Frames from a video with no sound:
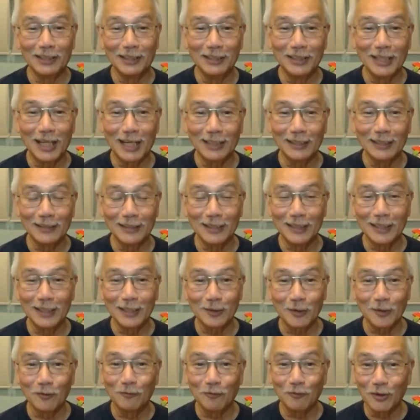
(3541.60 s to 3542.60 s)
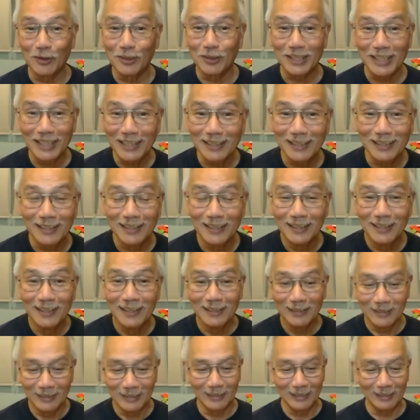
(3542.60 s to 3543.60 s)
they'd rather not uh, confront
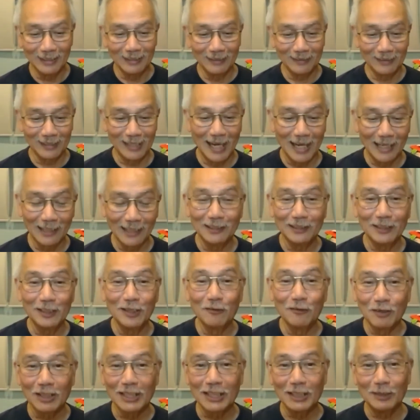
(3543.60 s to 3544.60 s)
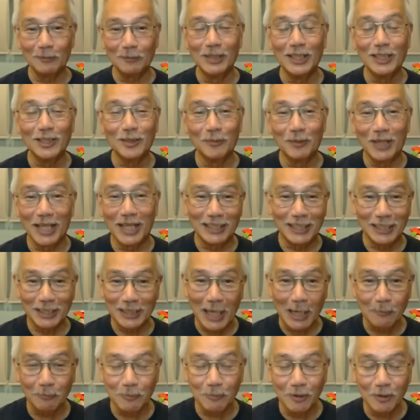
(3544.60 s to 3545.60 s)
it, the reality of what it means to
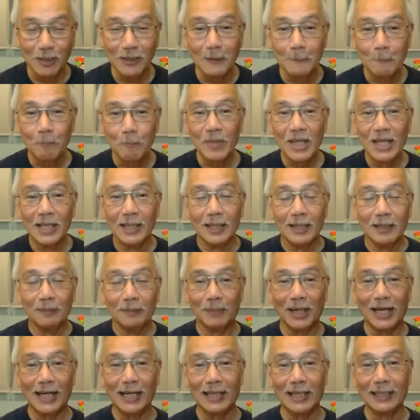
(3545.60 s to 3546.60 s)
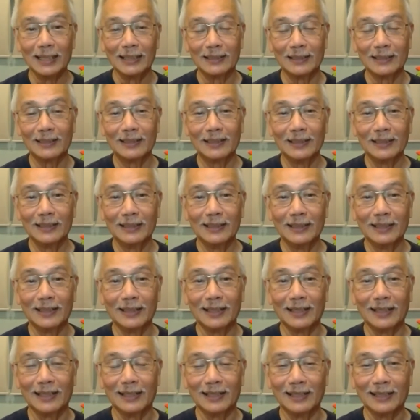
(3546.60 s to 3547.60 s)
be a disciple. But
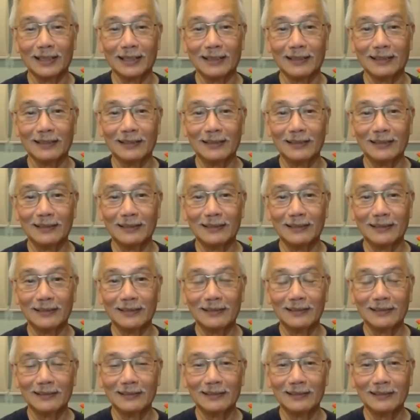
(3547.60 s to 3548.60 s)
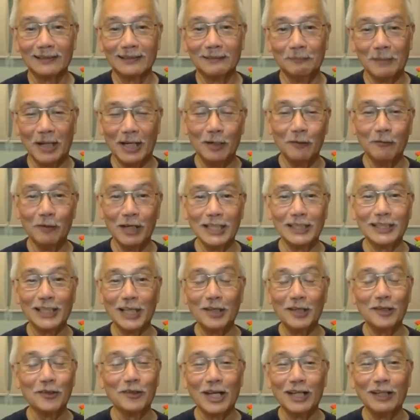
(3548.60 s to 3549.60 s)
uh, many
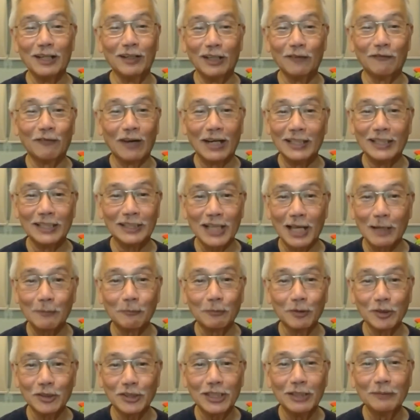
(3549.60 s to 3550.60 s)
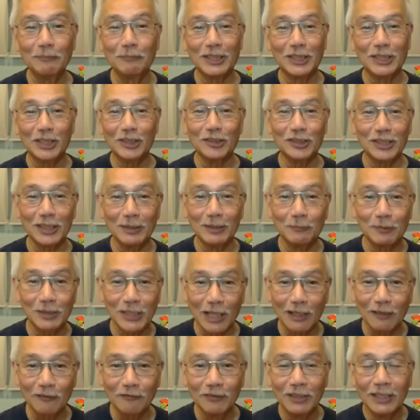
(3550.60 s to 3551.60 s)
ways that you can define discipleship, but Jesus
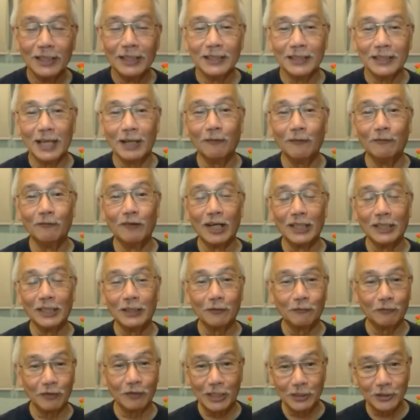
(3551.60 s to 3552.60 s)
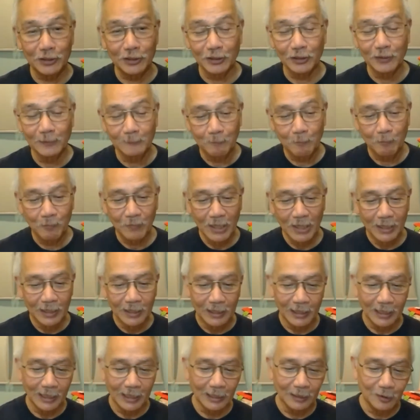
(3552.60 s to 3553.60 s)
himself gave one definition
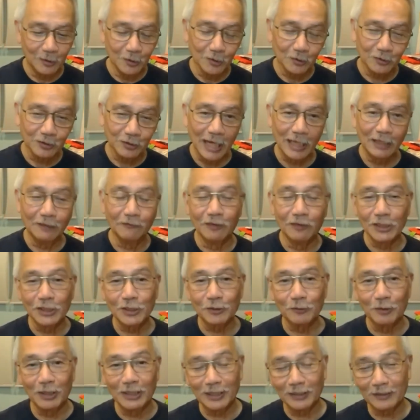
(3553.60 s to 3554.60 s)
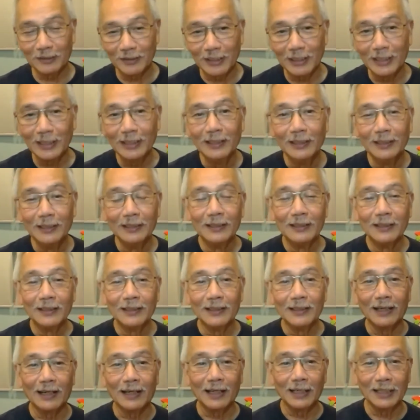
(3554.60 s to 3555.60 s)
in Luke 9, verse
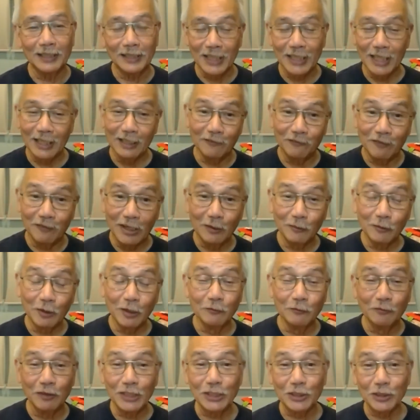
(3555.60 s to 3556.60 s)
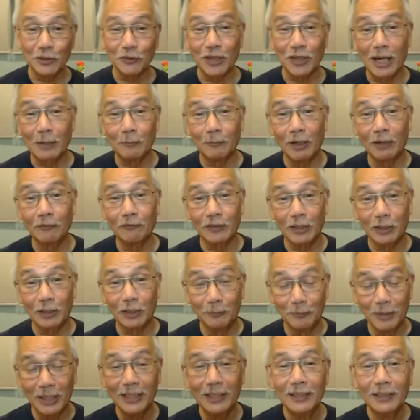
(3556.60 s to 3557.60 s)
23. Uh, he said, If anyone wishes to come
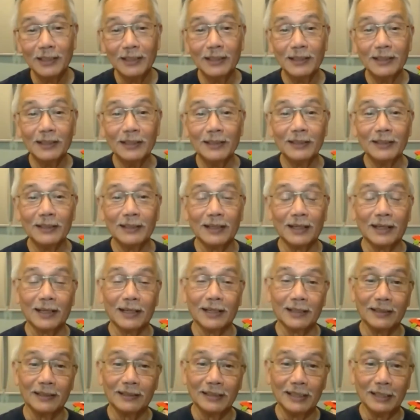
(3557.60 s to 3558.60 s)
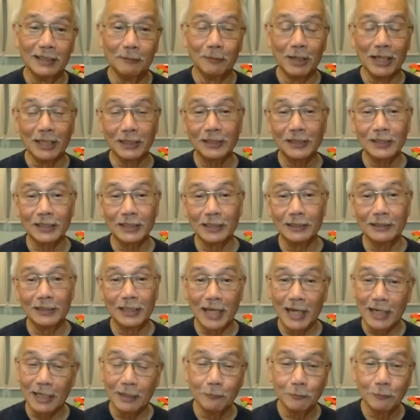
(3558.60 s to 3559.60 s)
after me, uh, he must
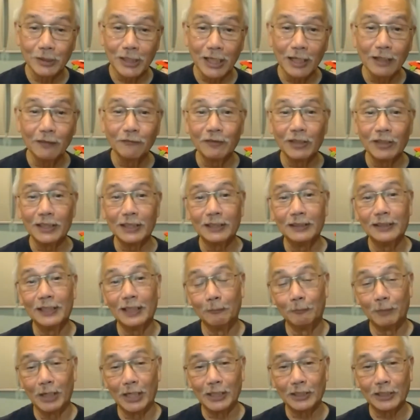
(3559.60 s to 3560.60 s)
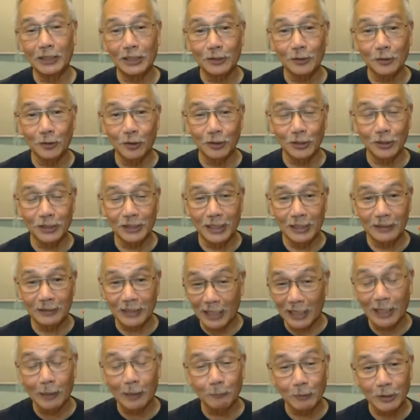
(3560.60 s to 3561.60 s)
uh, deny himself and embrace his cross,
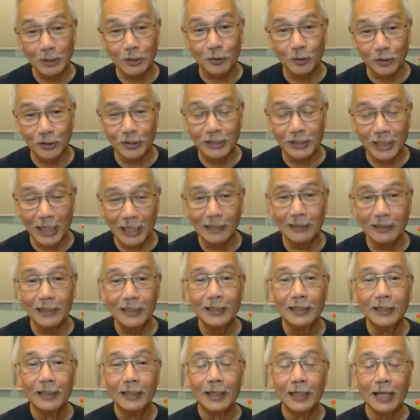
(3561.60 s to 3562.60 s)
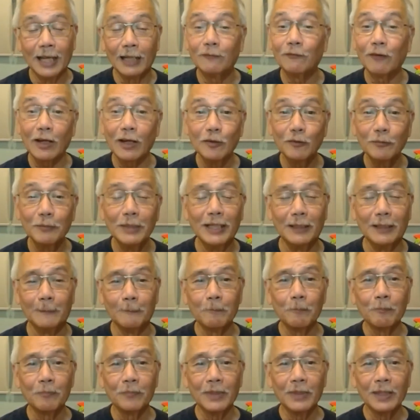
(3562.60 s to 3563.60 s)
take up his cross daily and follow
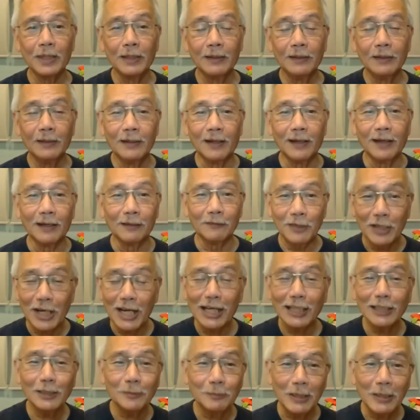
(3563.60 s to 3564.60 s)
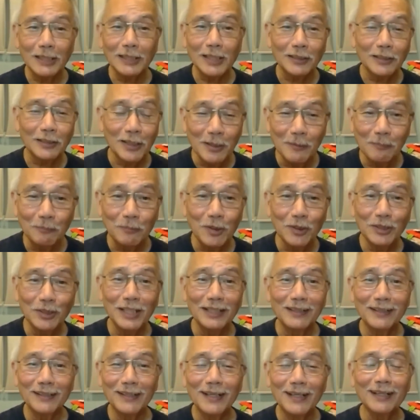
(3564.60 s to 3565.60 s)
me. Uh, three aspects that are
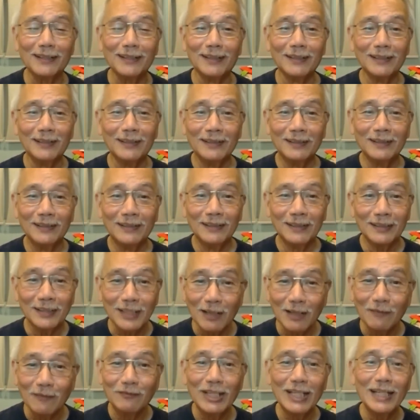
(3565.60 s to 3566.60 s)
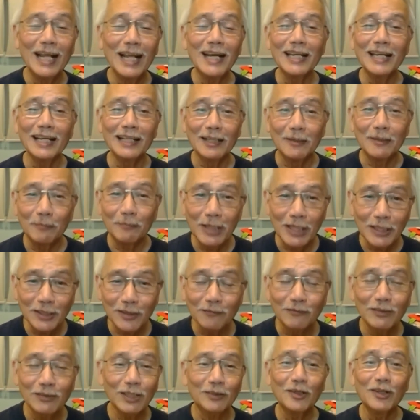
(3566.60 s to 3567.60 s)
important there self denial,
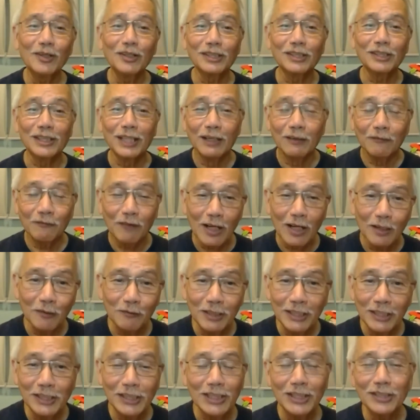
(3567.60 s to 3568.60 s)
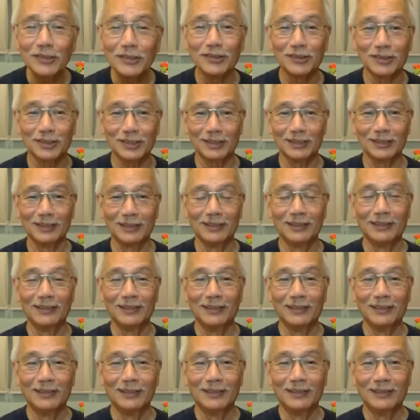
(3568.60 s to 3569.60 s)
embrace of the cross, following Jesus.
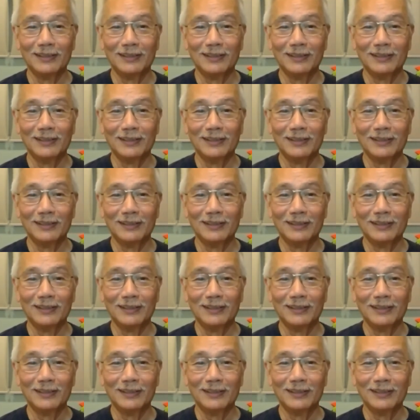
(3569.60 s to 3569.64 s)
